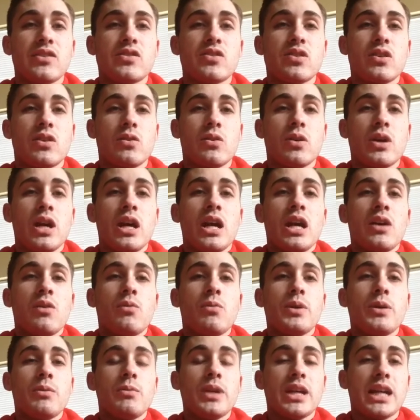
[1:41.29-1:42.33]
So
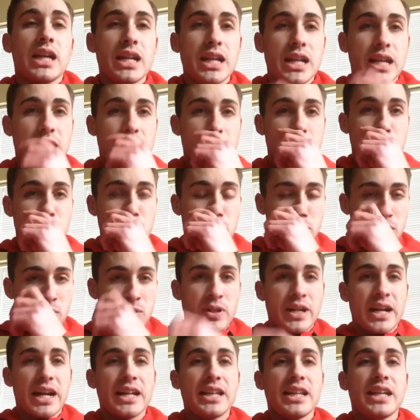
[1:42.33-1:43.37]
we kind of gave you a
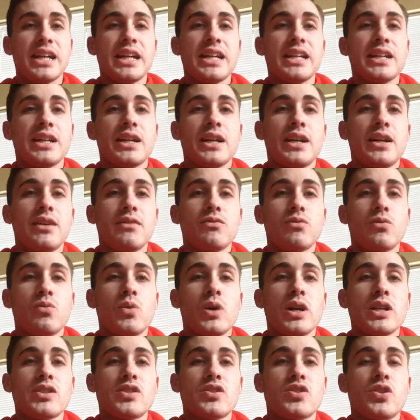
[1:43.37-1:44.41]
little guideline of
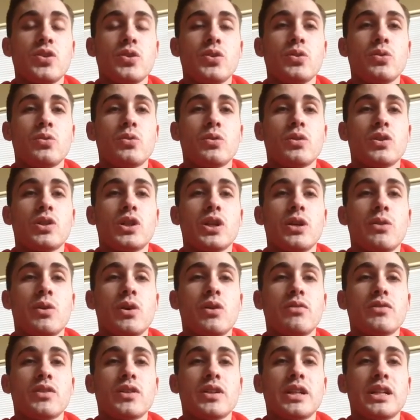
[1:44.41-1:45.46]
what to go
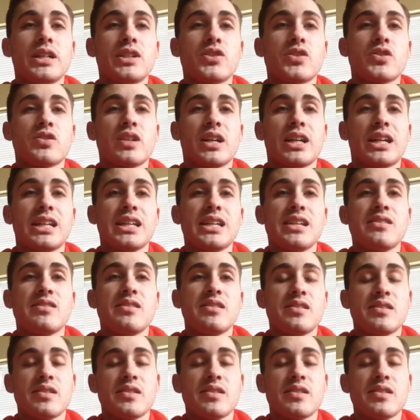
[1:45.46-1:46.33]
over and just like easy,